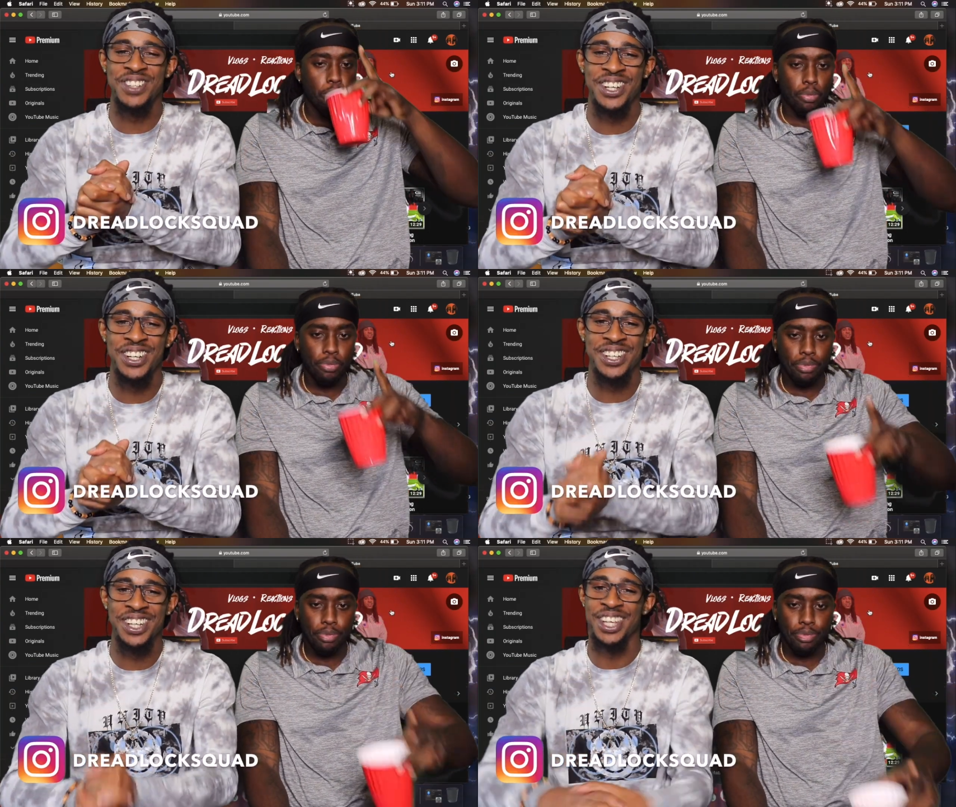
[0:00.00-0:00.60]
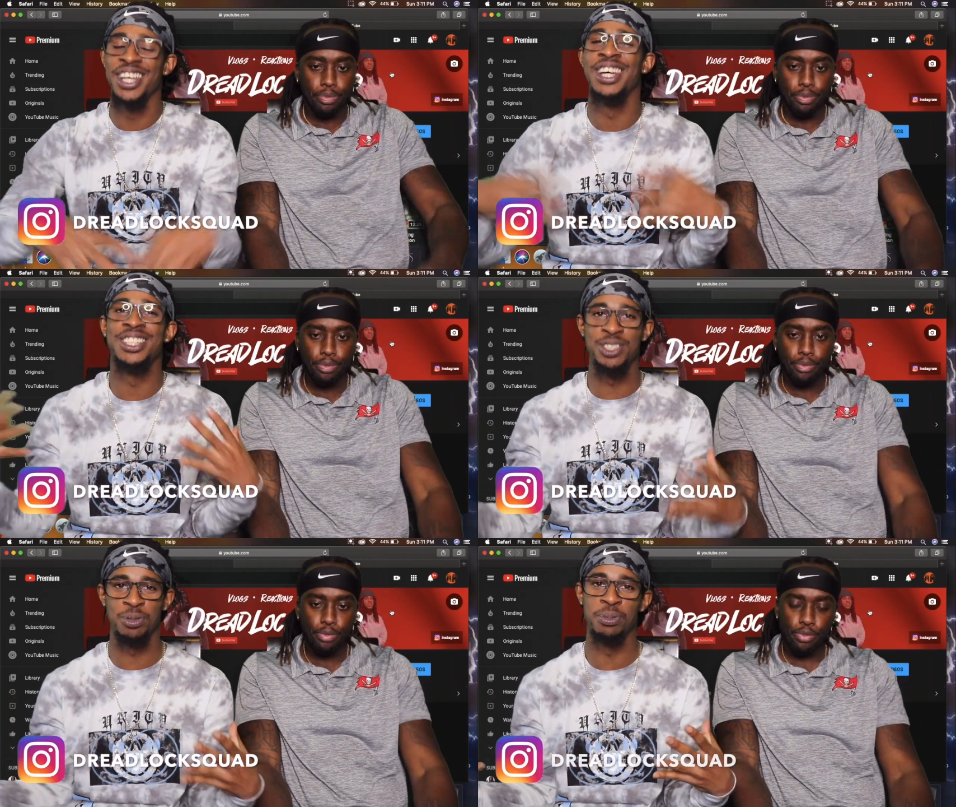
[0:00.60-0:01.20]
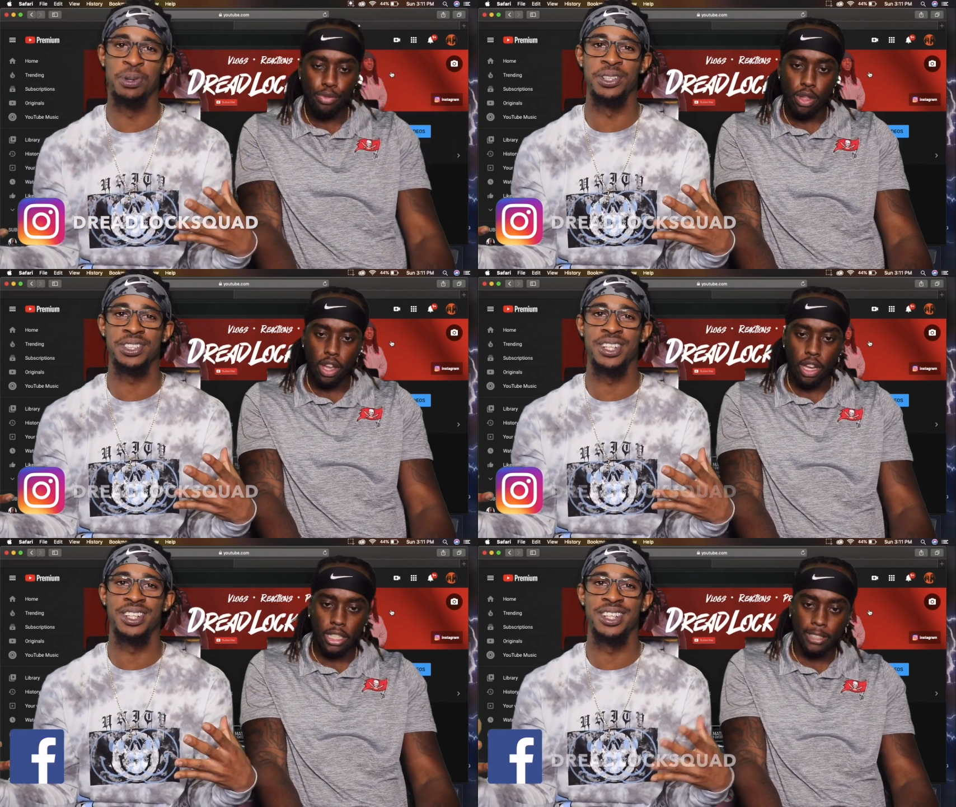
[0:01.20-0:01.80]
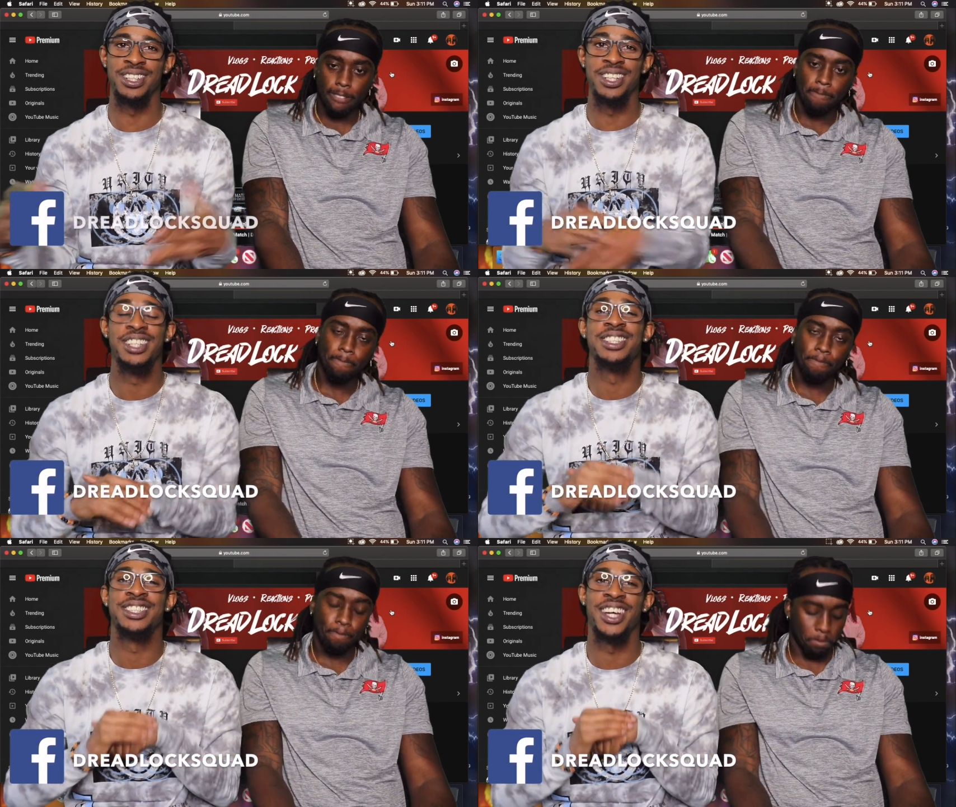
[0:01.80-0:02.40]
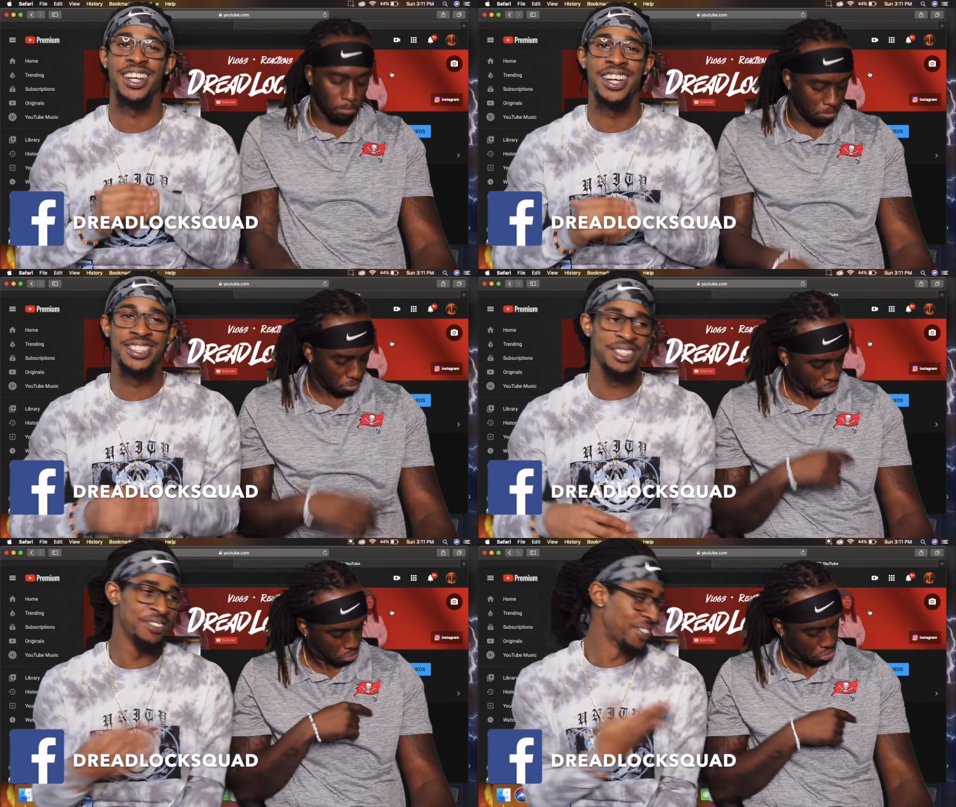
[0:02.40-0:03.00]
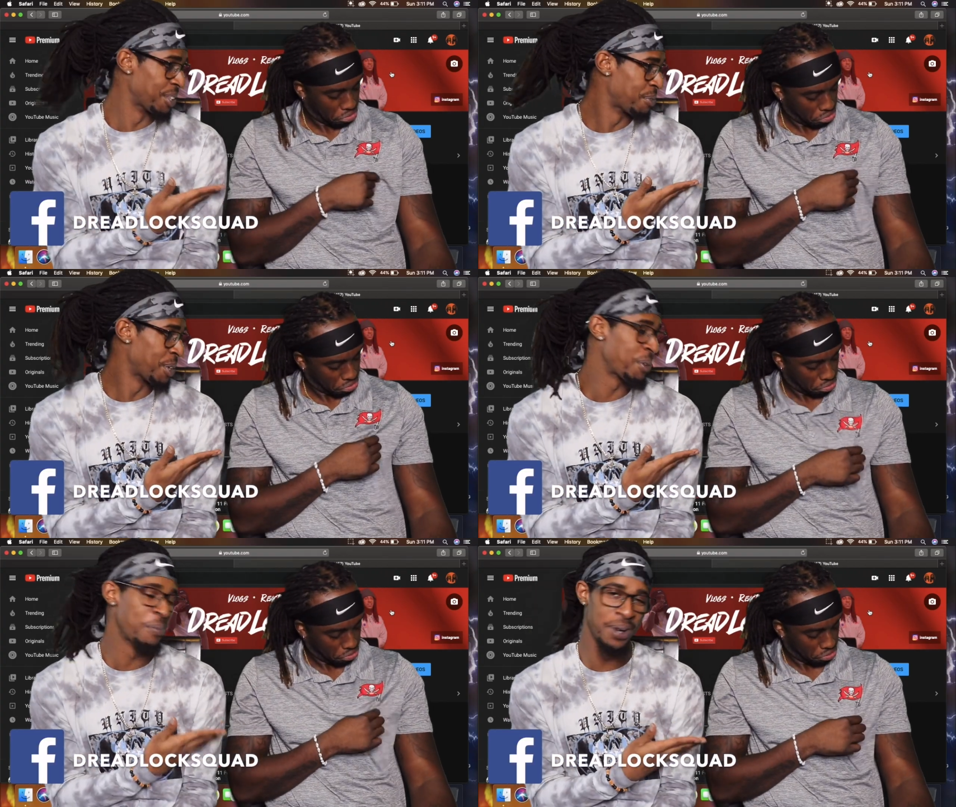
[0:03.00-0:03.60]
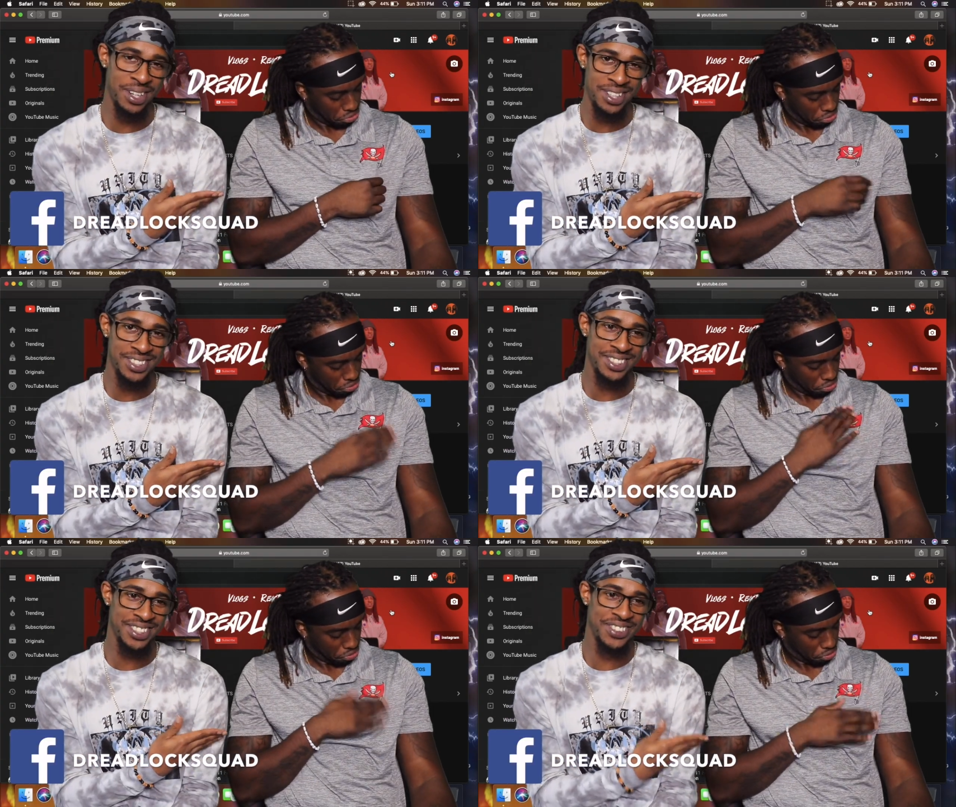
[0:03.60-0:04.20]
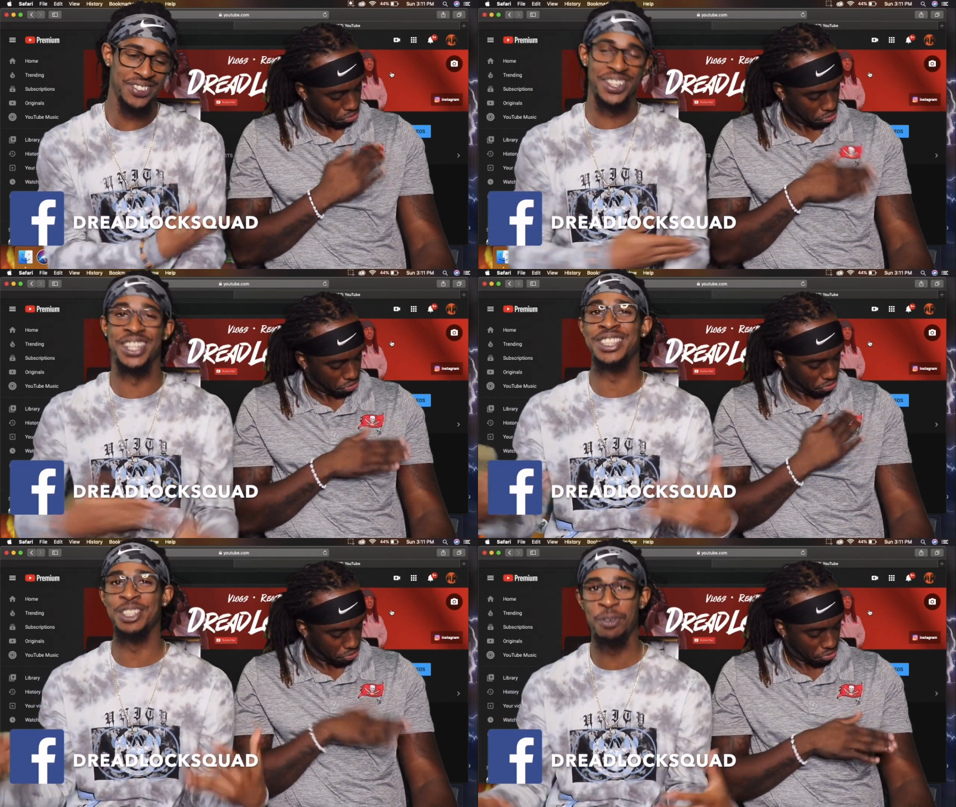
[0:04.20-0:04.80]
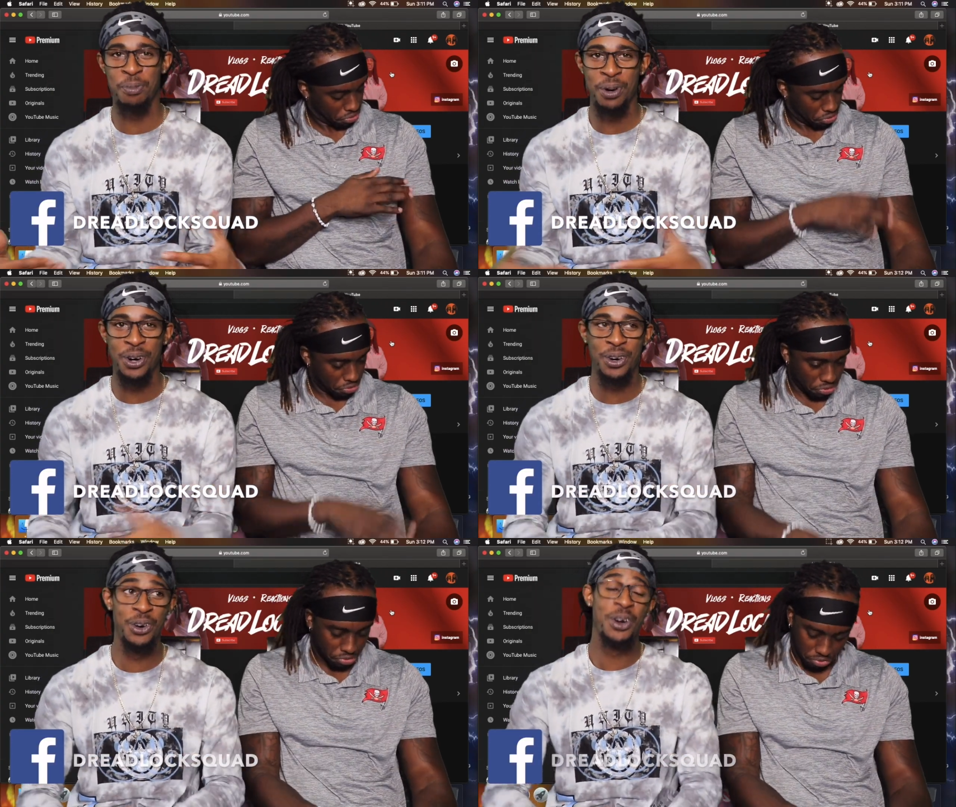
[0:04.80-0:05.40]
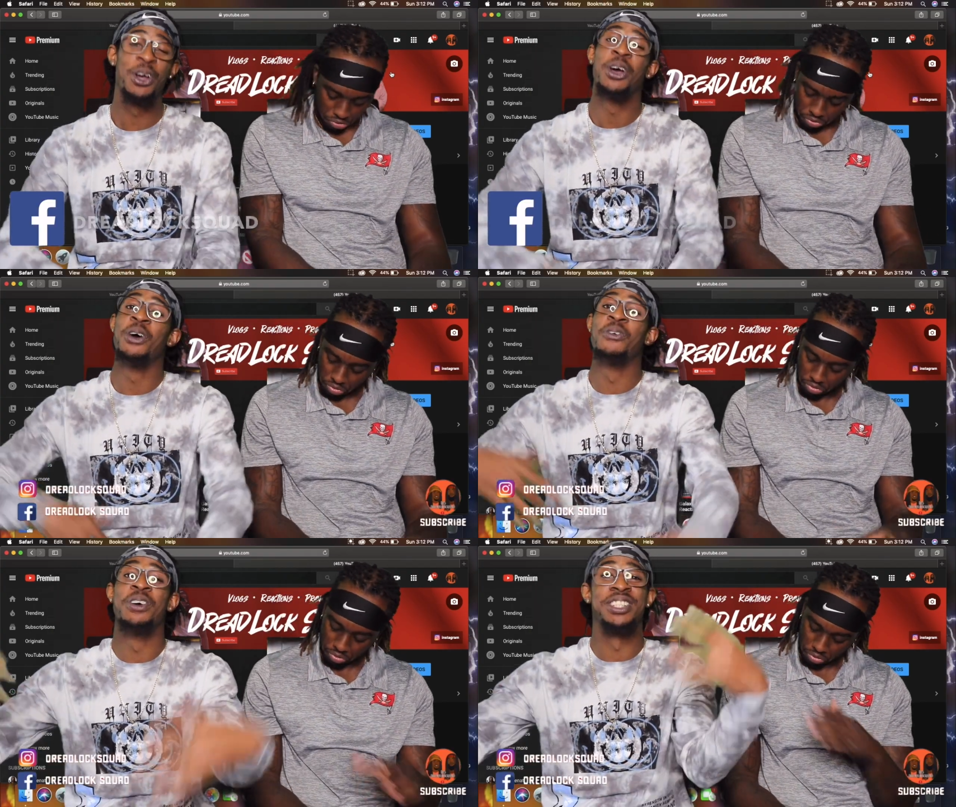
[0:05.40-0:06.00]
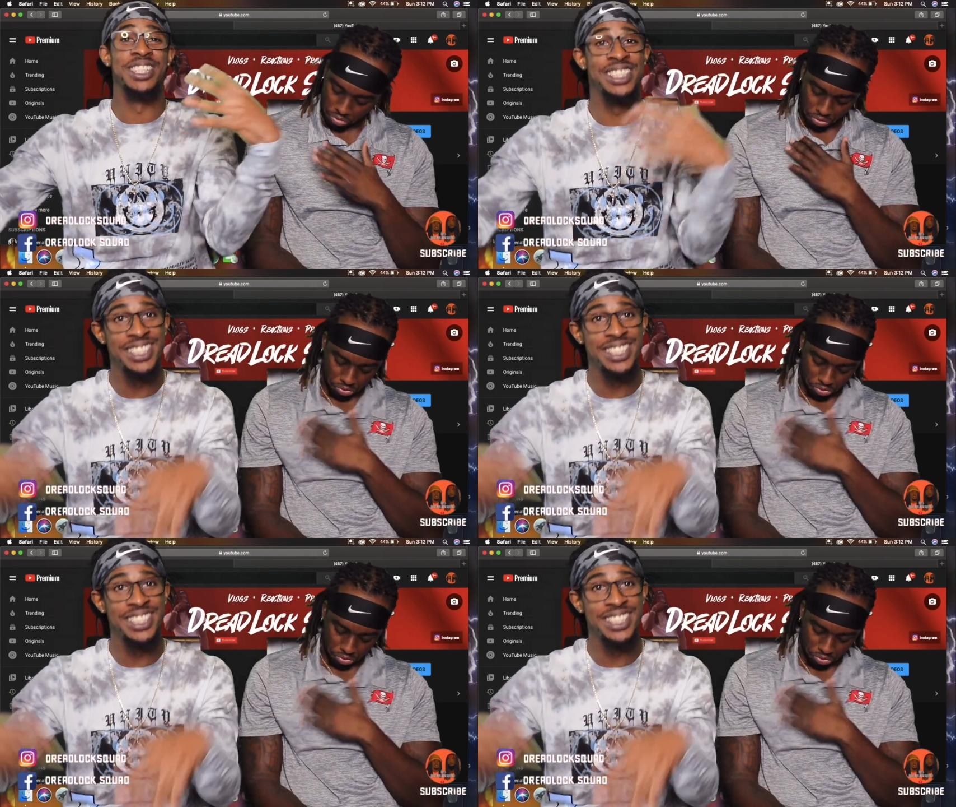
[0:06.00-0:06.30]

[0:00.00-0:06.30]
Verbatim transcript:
Speaker 1: of all, it's Super Bowl Sunday. Shout out to the motherfucking Bucks. We're in the Super Bowl. We was in the